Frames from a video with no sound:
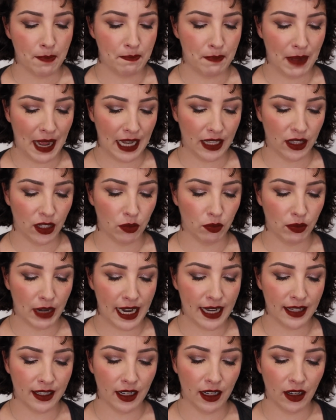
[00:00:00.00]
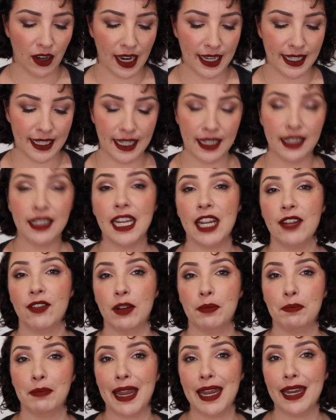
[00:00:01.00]
But the reason I didn't
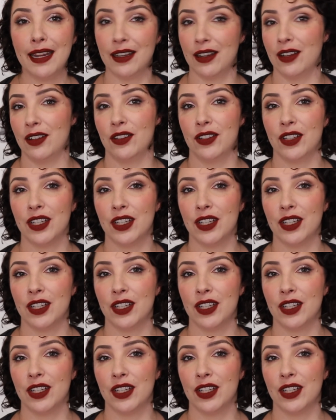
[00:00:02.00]
even make it